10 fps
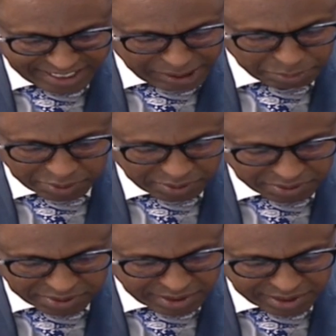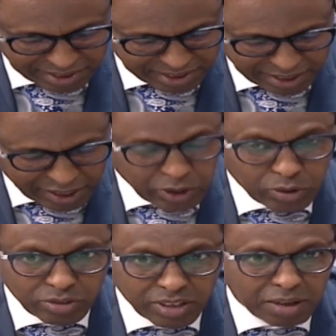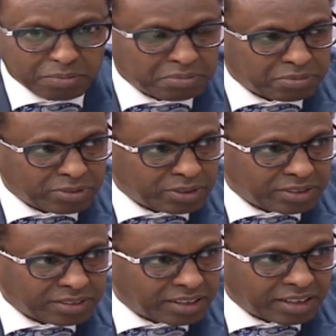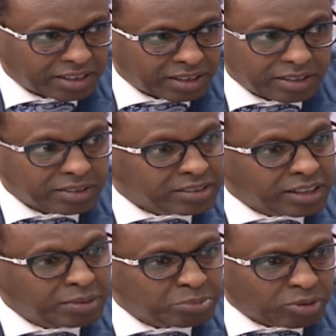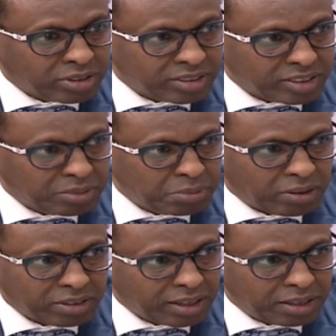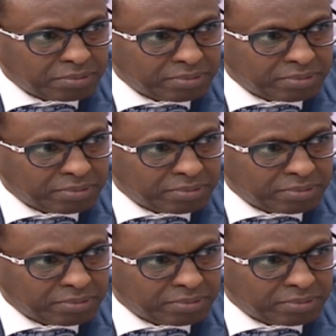Mm. Is, um, tell him to contact me, I'll tell him.